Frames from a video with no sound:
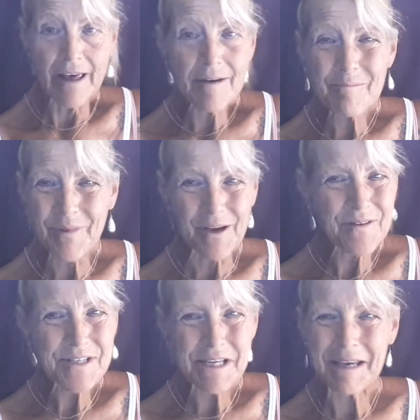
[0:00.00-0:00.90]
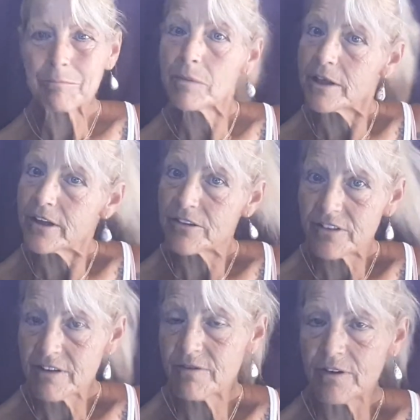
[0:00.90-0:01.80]
Yep, they're the same, but they're
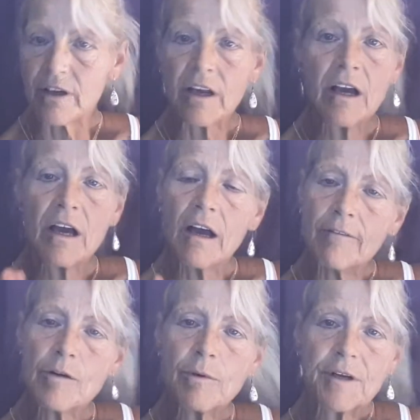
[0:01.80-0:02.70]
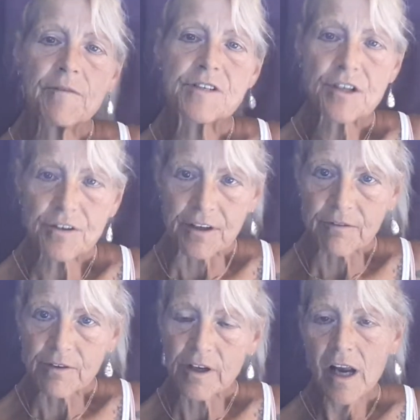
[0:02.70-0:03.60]
different. Every one of us are
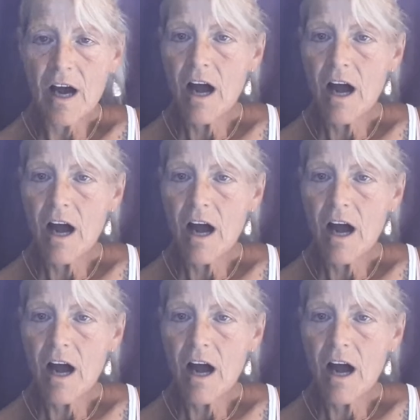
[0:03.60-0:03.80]
different.